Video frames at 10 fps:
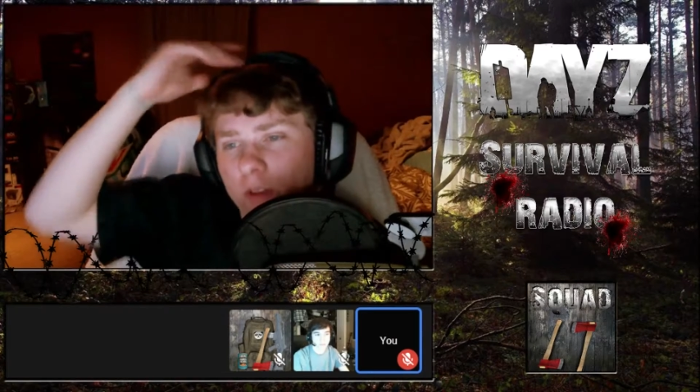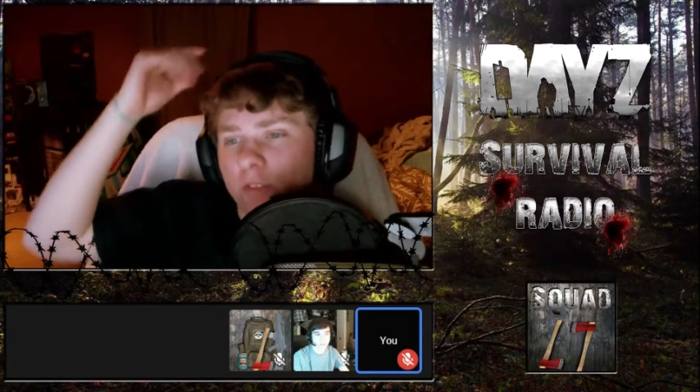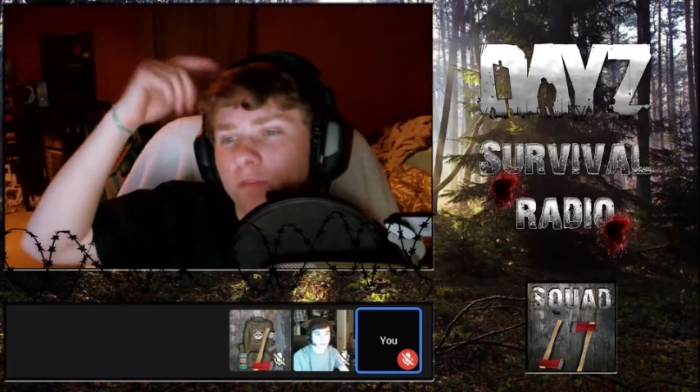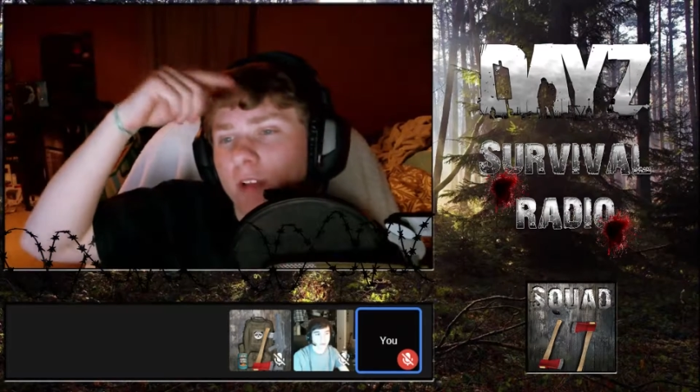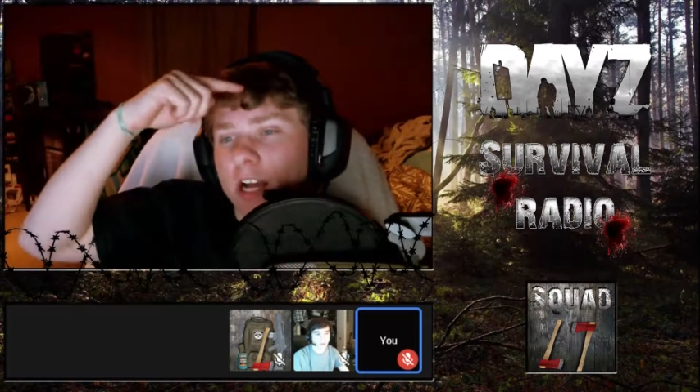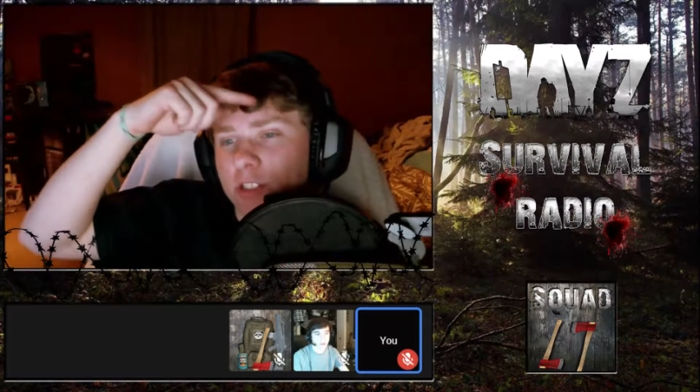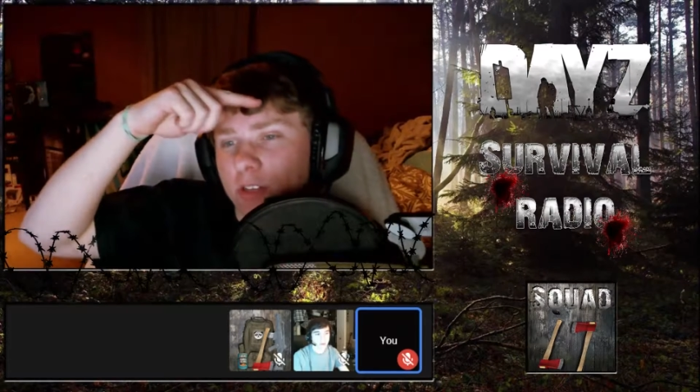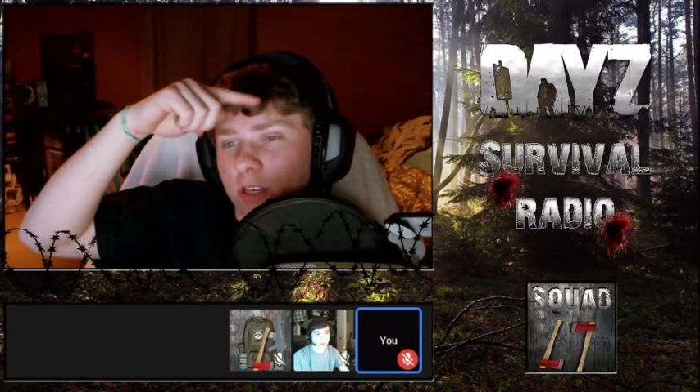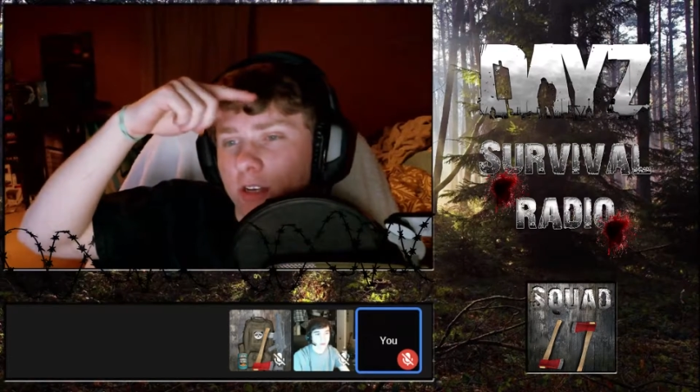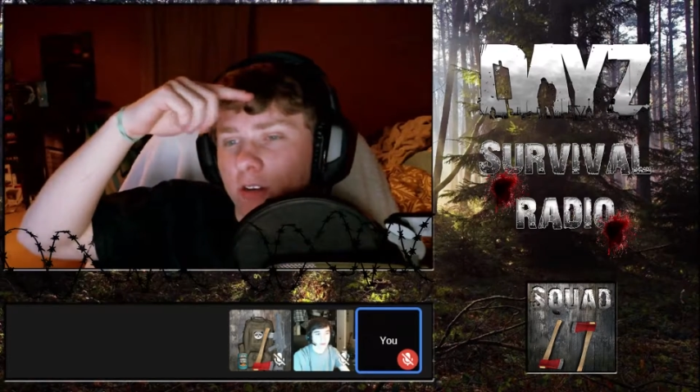you have the
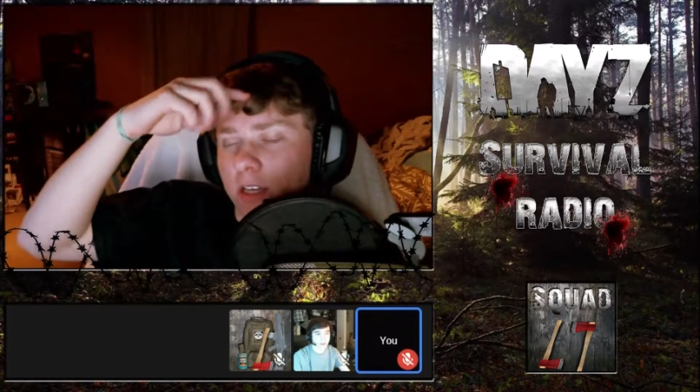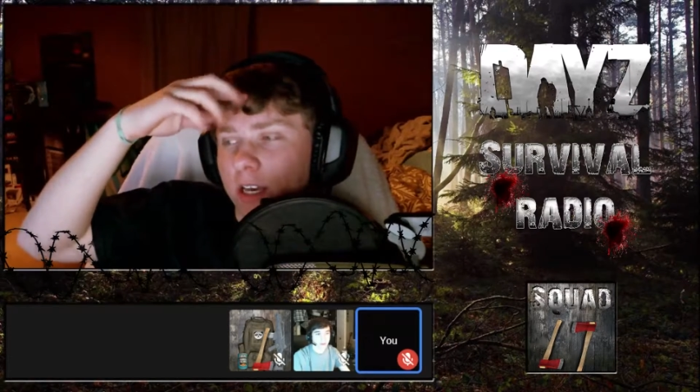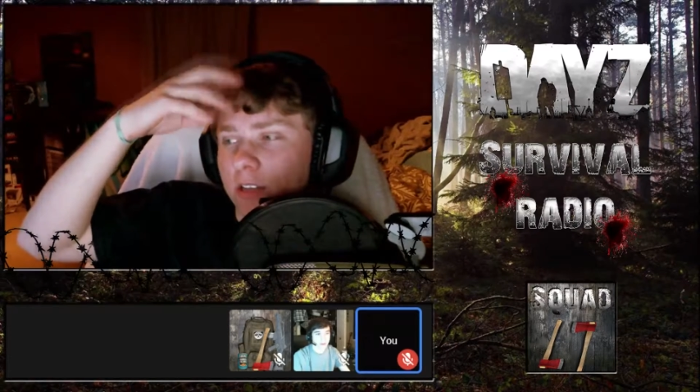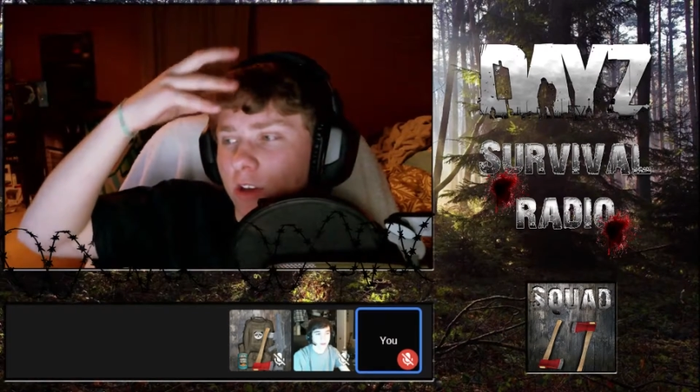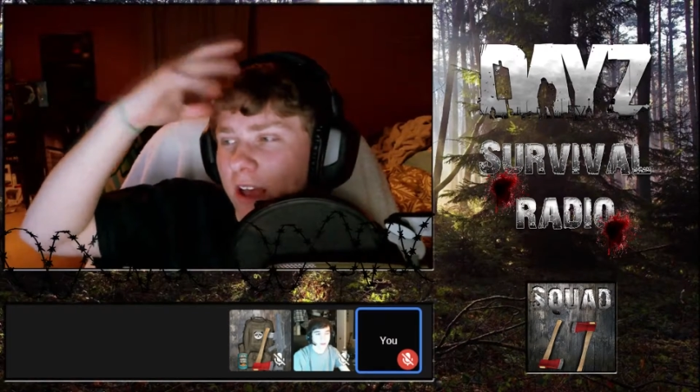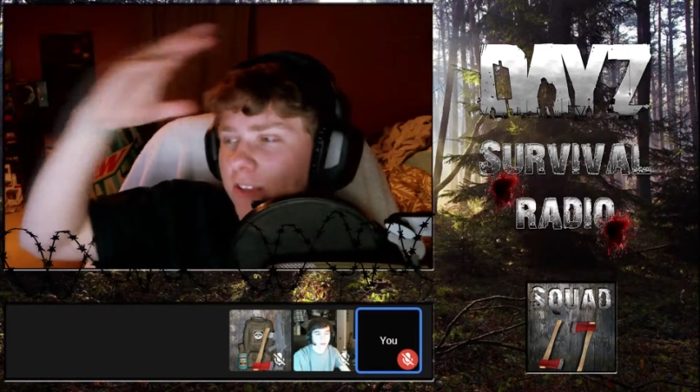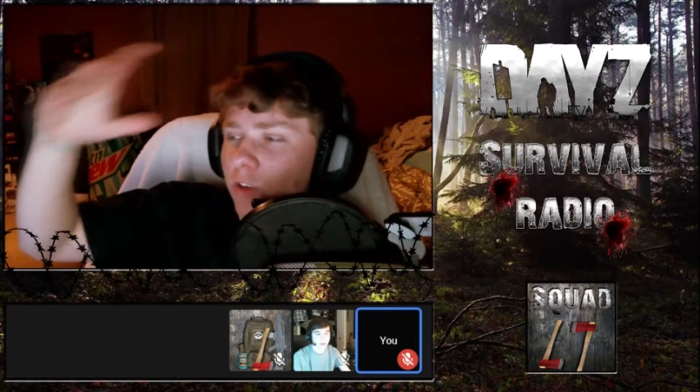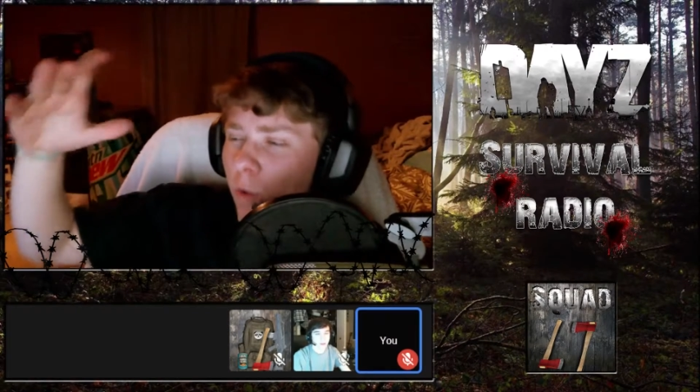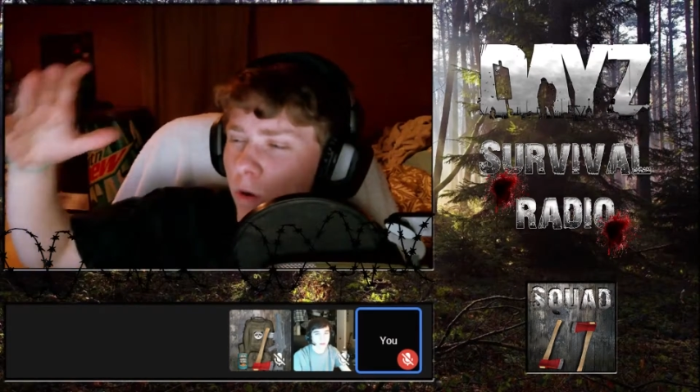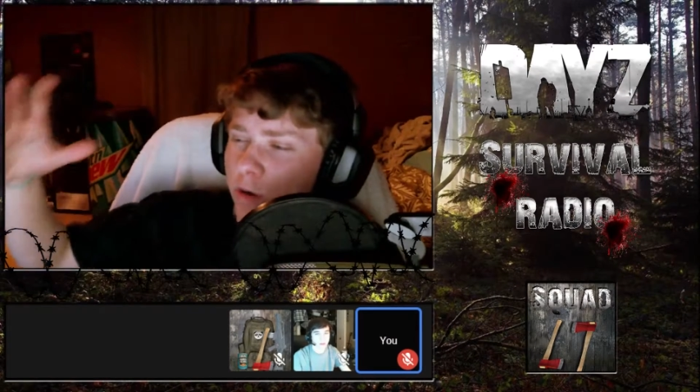flashlight on the
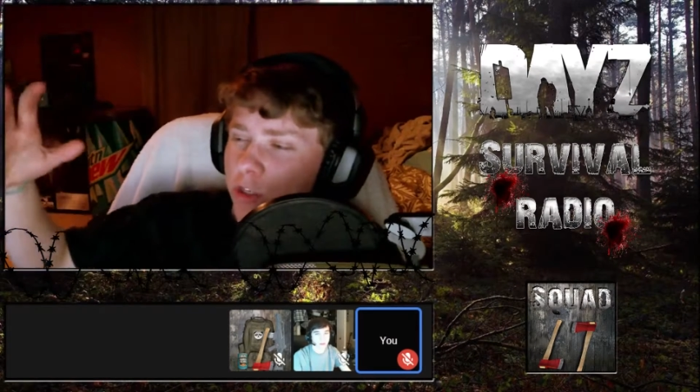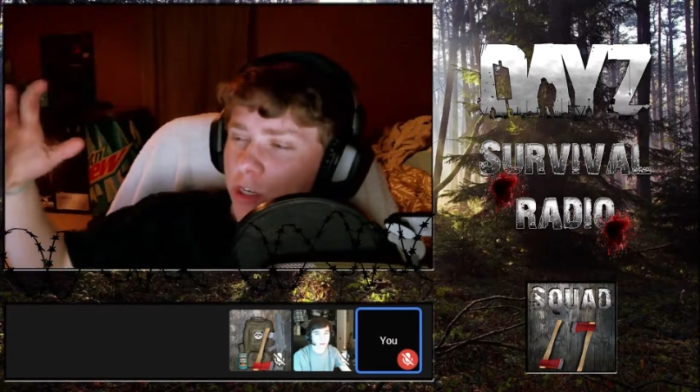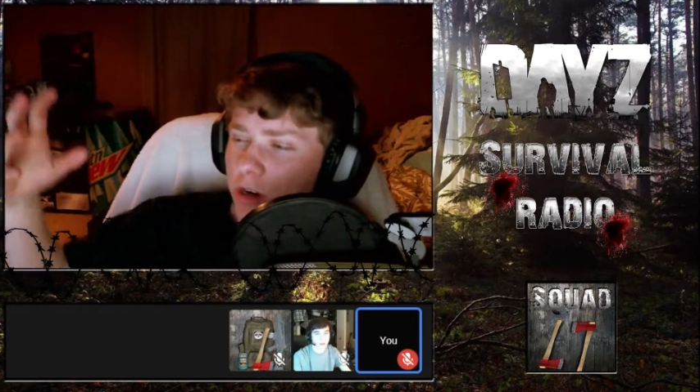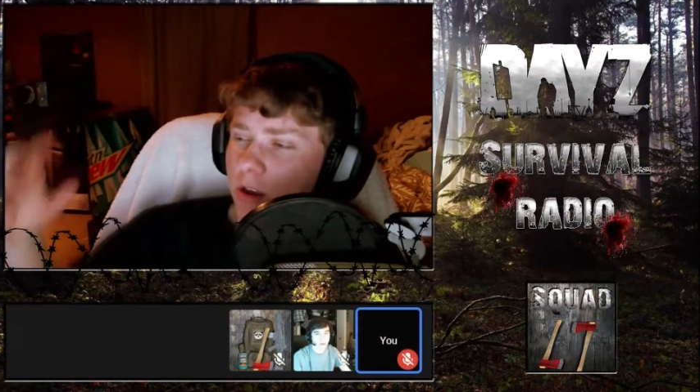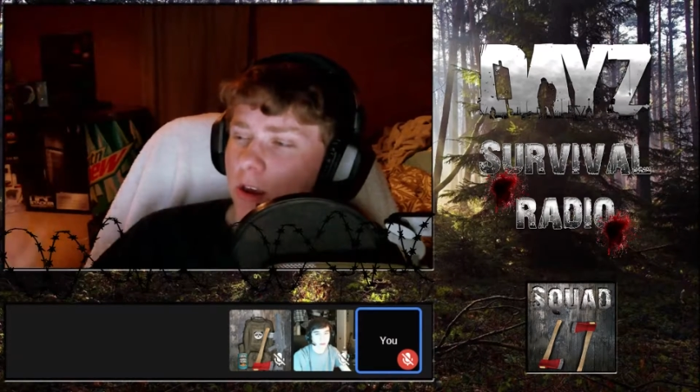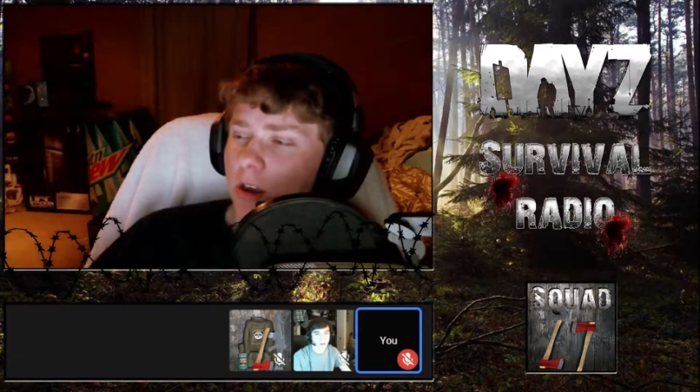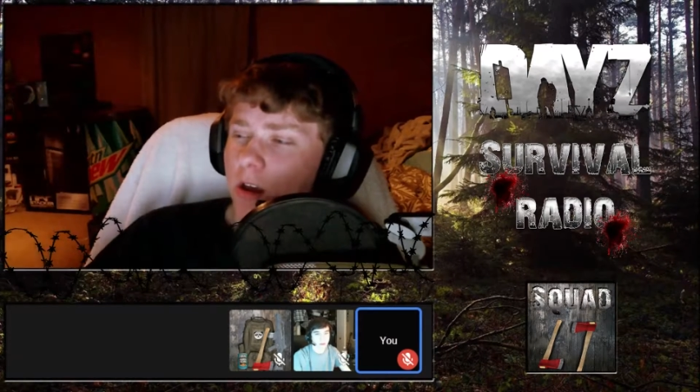head torch.